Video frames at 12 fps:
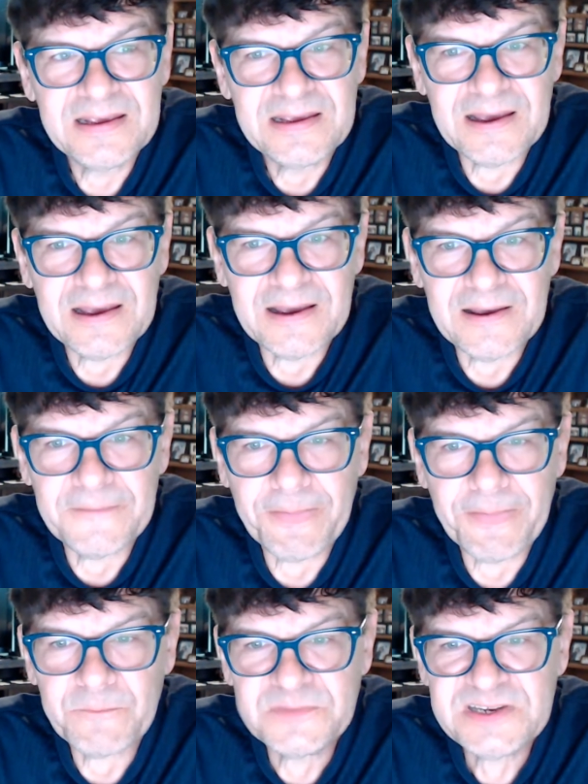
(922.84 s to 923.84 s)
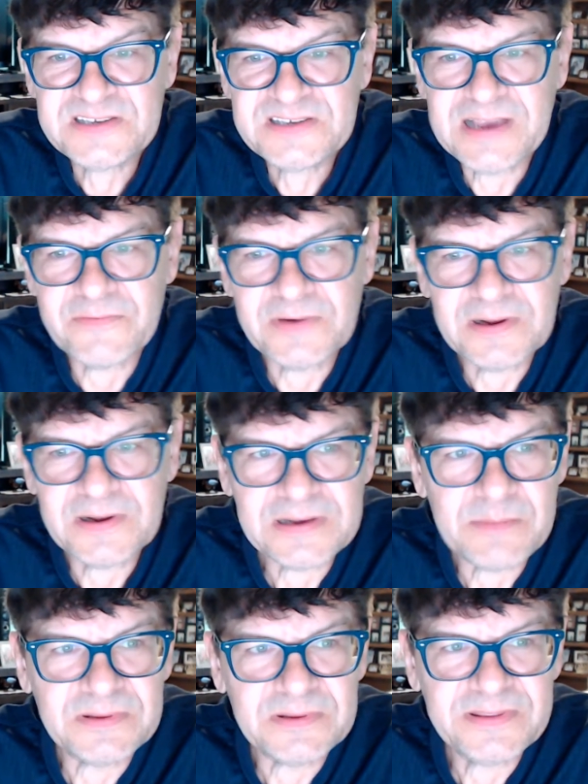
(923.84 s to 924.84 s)
Um, just covered a
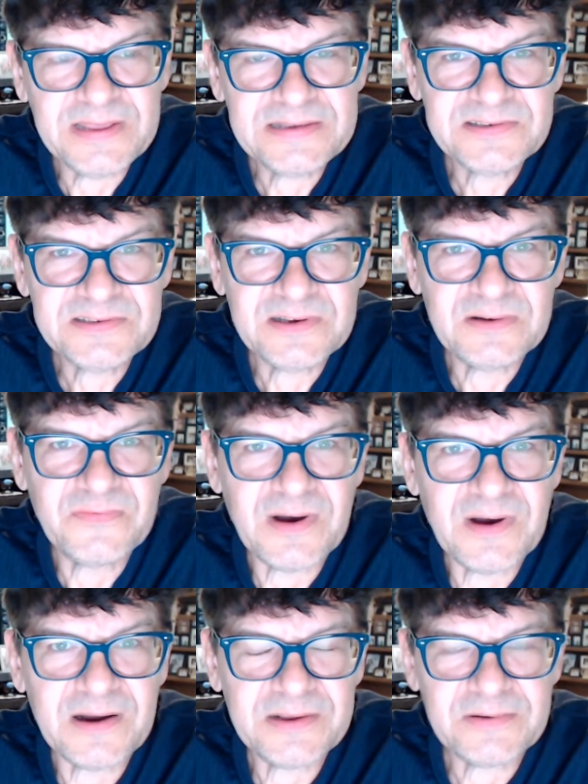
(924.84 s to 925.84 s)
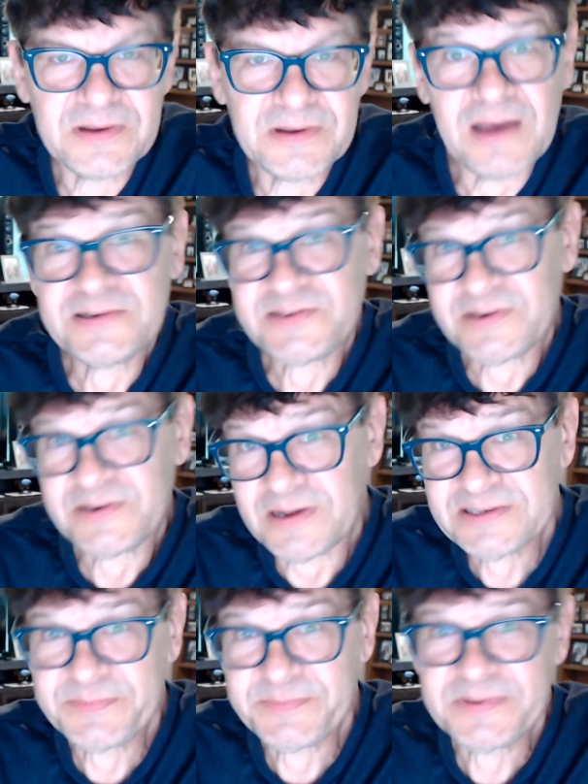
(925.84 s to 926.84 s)
couple things so far. You know, God is your
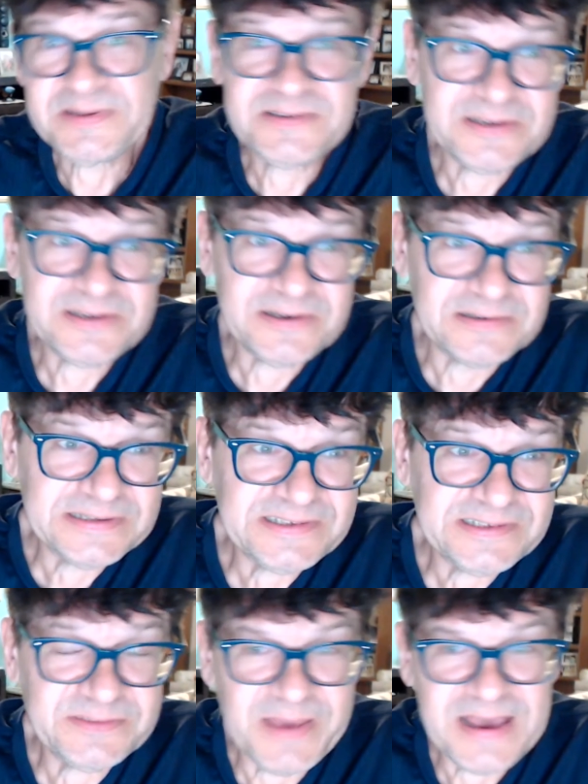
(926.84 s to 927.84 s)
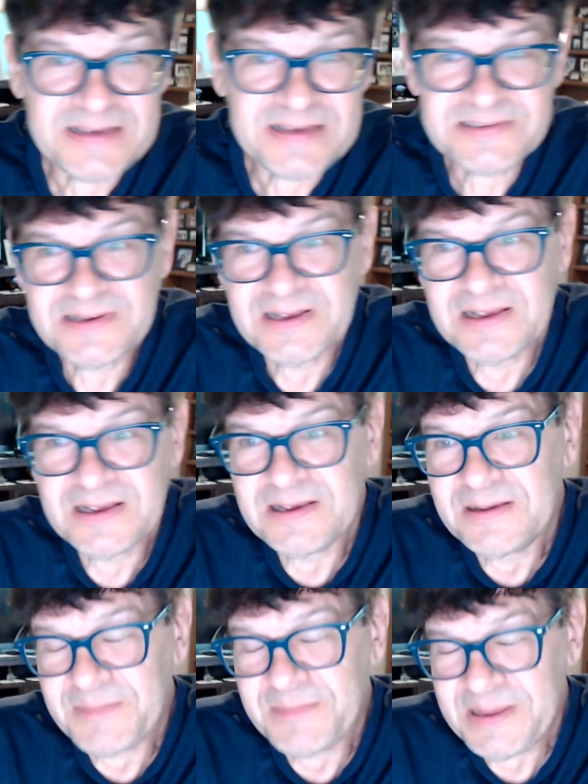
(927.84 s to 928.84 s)
husband. Singleness is best.
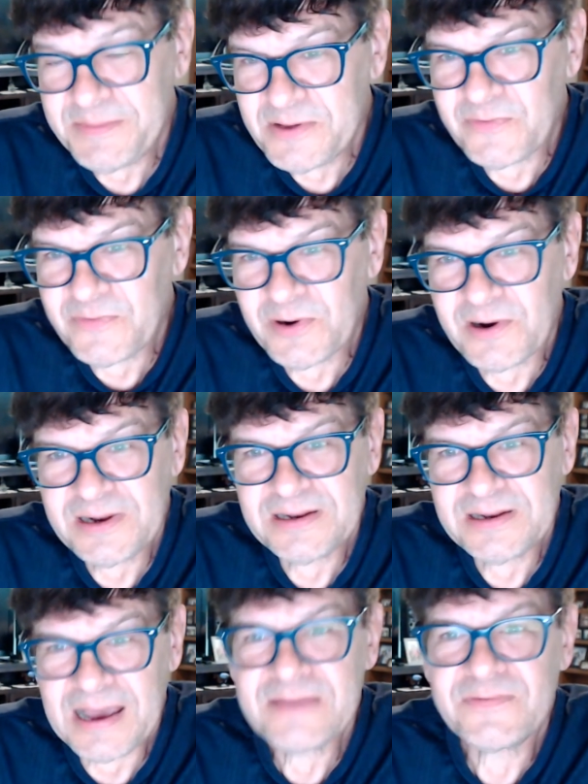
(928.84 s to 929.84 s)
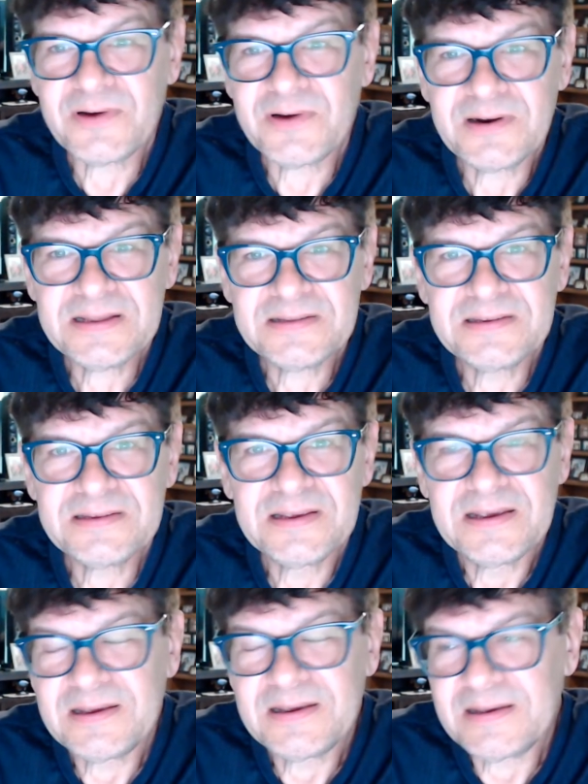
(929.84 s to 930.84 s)
Maybe you've heard it. I've heard it.
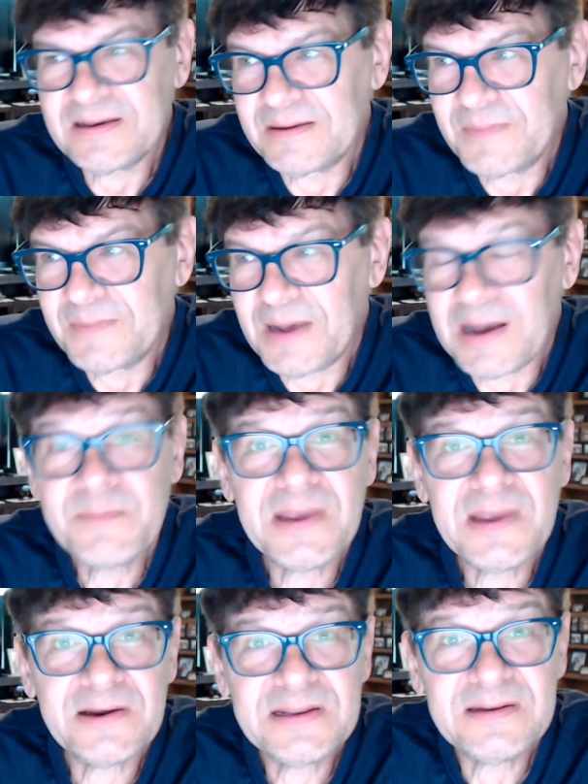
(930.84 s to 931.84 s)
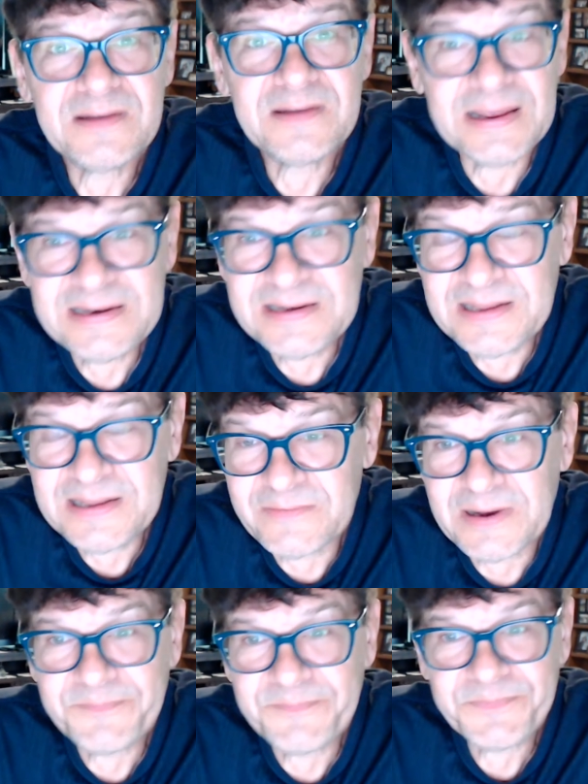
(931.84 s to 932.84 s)
Um, I'm married. I didn't give
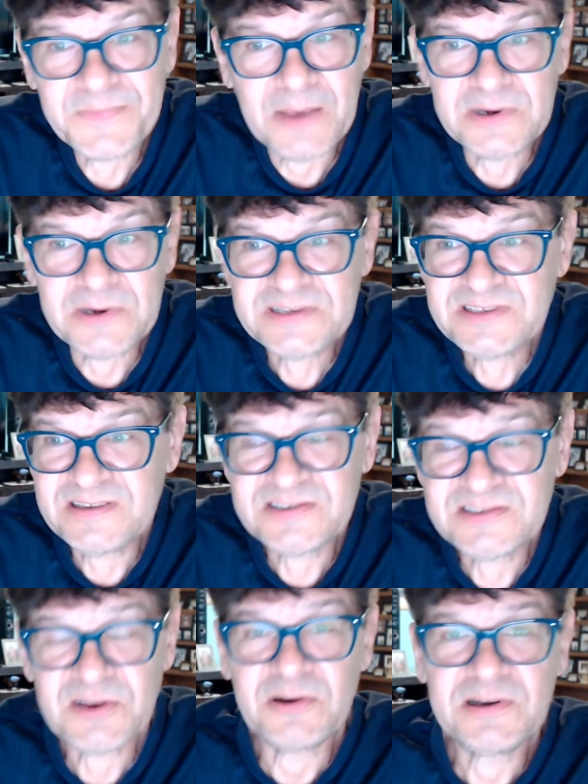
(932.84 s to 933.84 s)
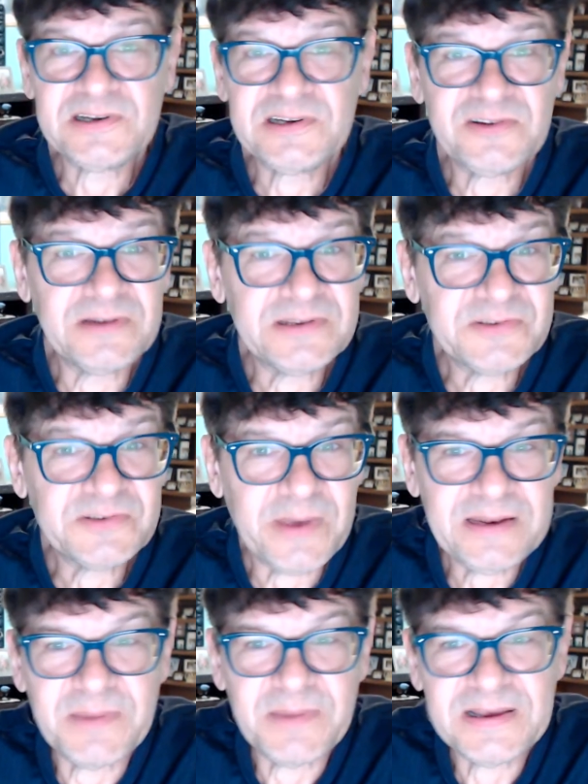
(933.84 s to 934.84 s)
up. I wasn't discouraged or
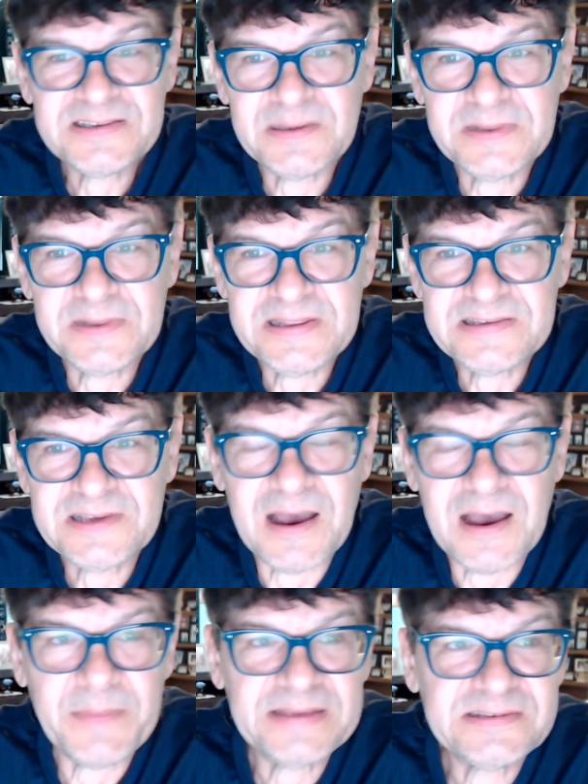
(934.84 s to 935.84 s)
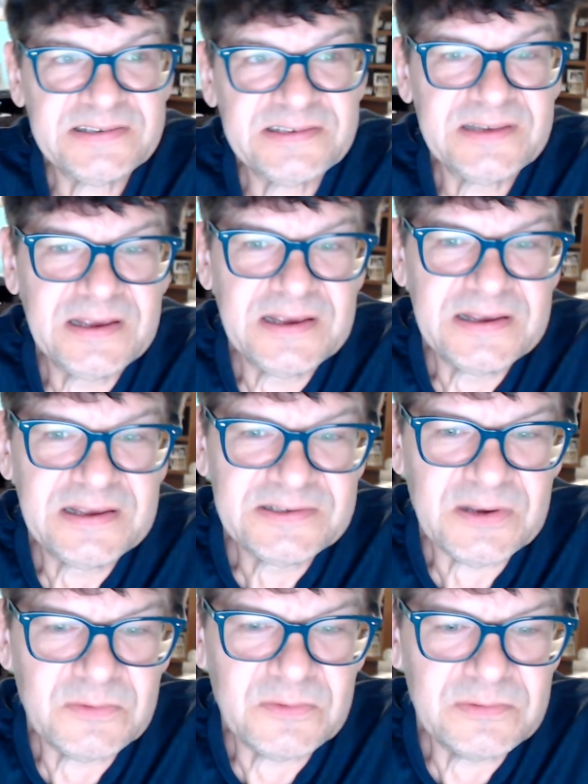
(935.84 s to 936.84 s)
dissuaded by some of these comments.
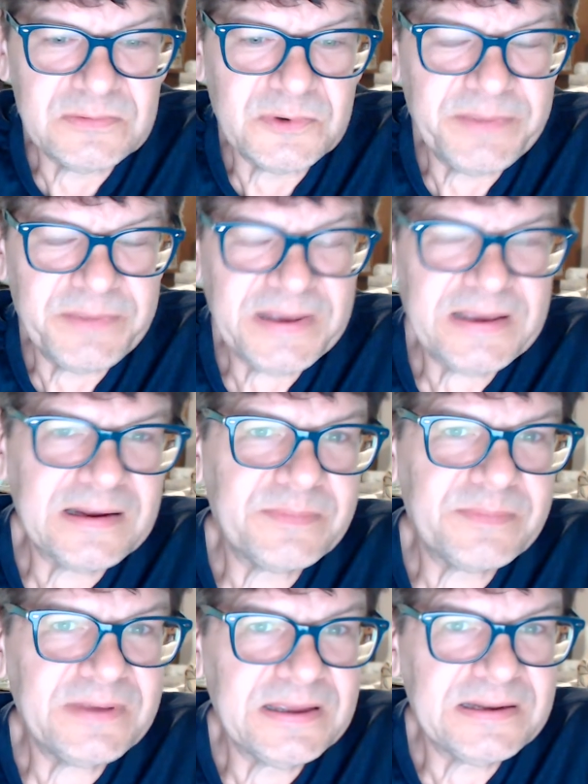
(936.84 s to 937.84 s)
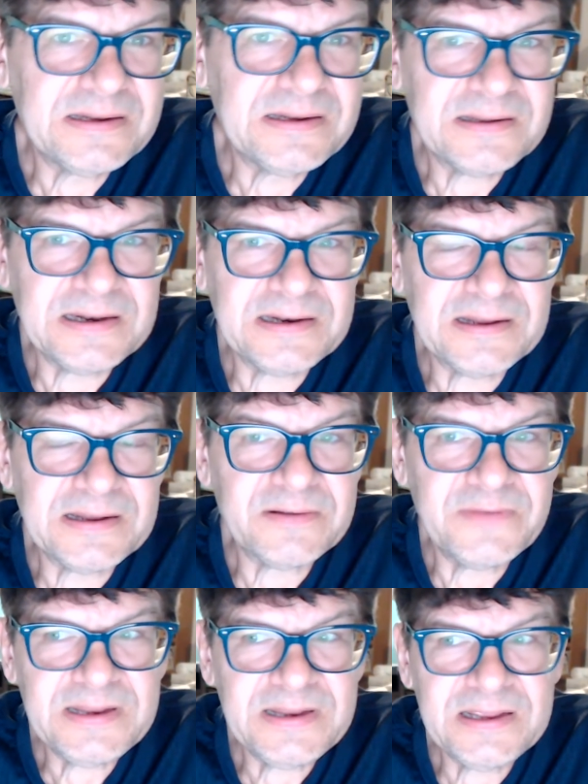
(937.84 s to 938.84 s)
So we'll pick it up in, in another
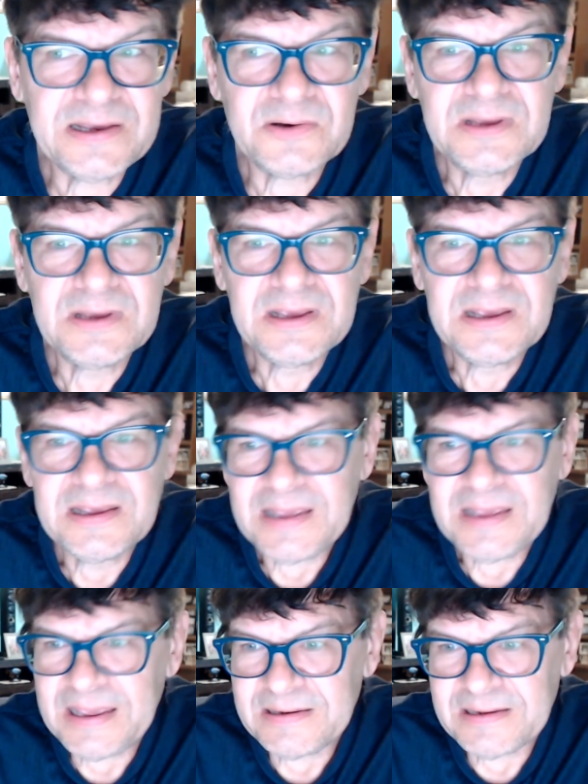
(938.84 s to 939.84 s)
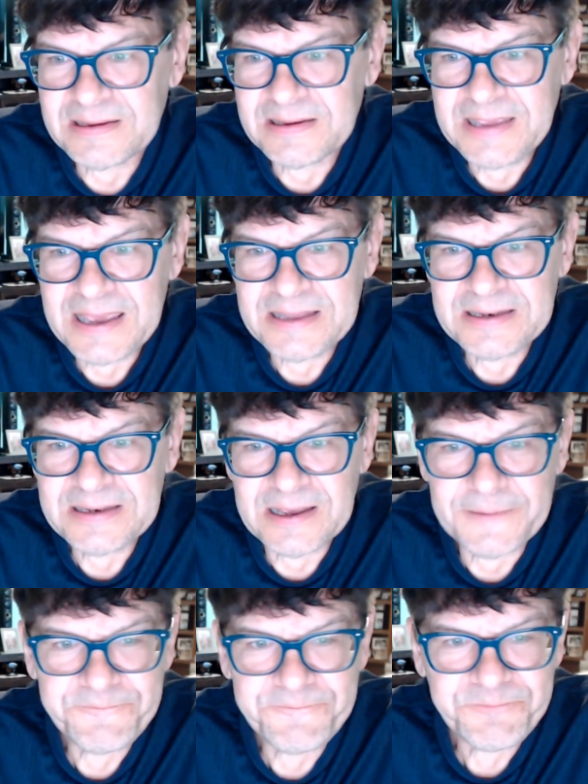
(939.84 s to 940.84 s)
video. And again,
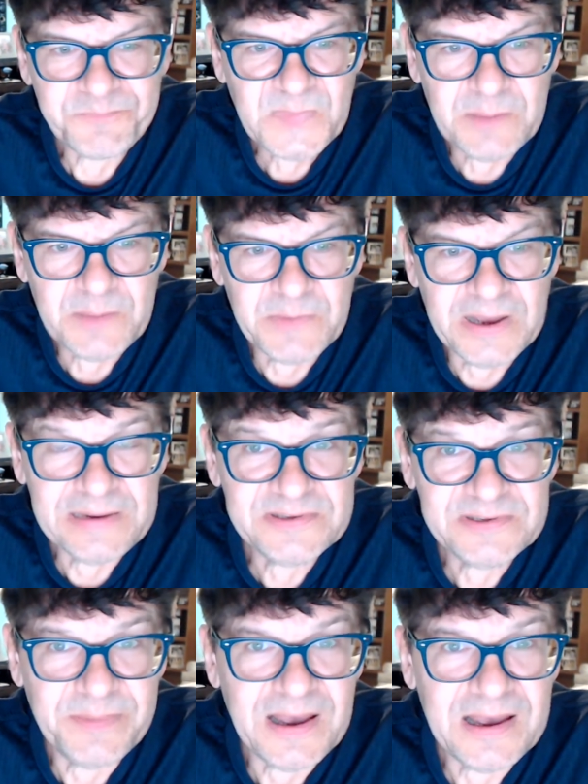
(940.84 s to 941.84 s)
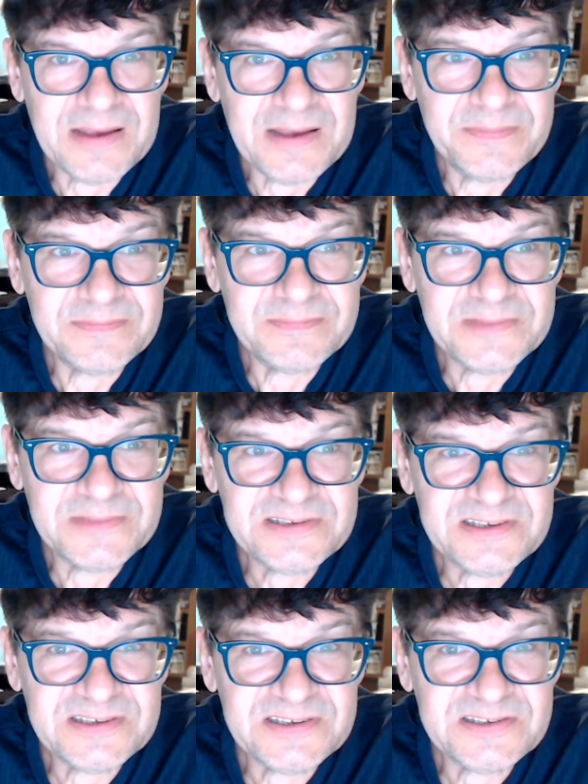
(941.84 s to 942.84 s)
um, my name is Bob. This
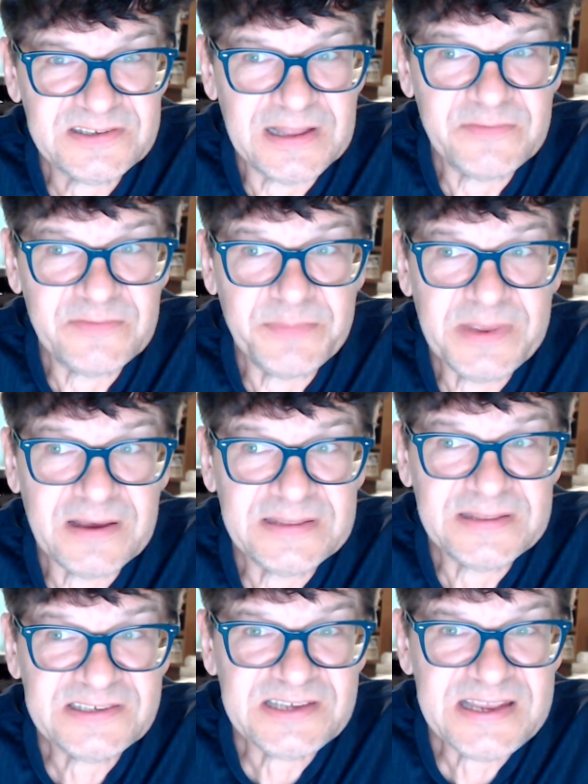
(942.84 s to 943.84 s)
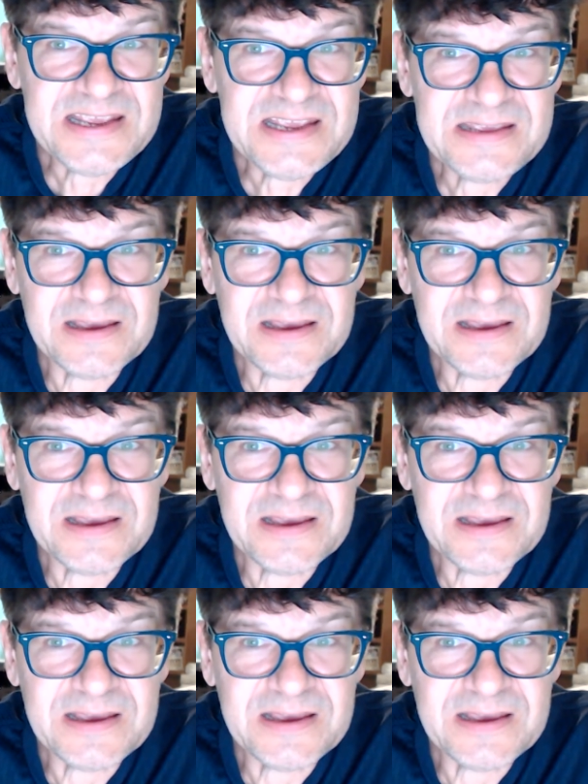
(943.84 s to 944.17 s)
is Love Beyond the Sea.